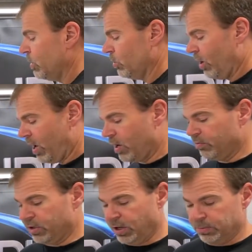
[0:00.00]
You'll
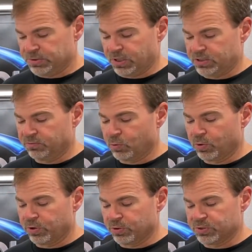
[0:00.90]
have a couple sets of
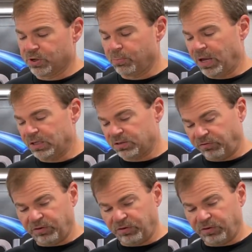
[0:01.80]
grills that are made to